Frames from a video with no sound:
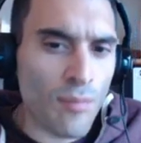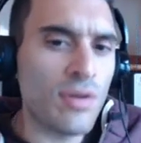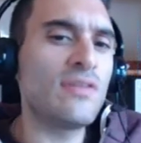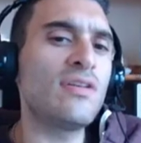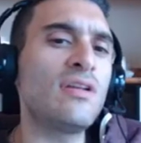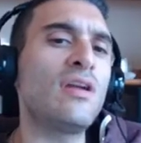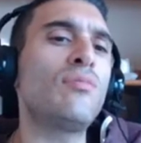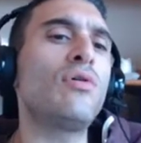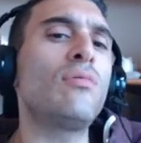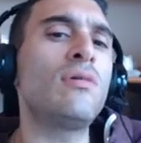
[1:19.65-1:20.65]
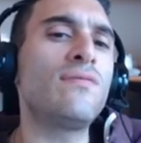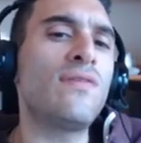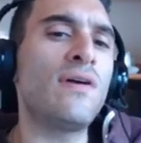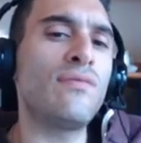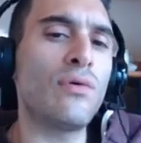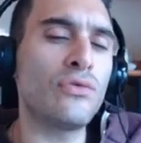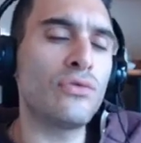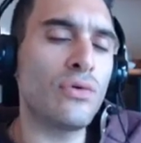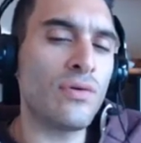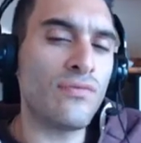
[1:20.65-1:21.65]
But isn't her Mormon faith
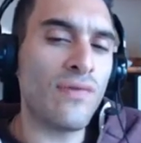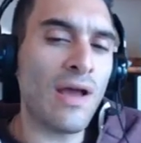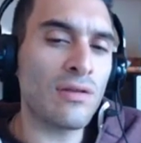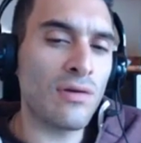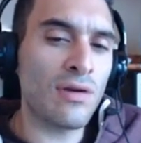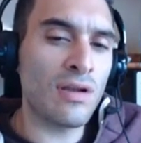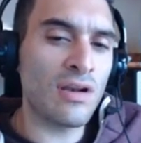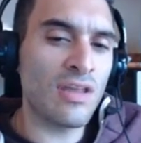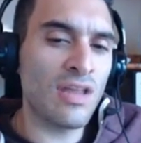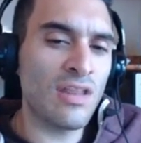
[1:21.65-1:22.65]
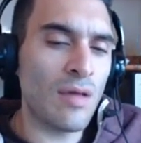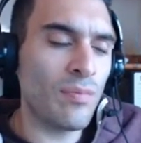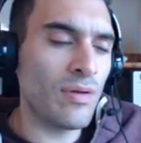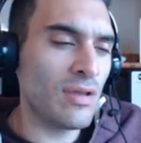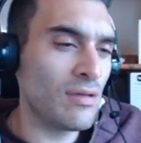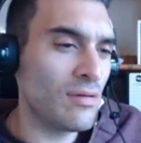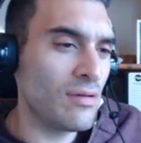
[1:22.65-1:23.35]
also a factor in her kidnapping?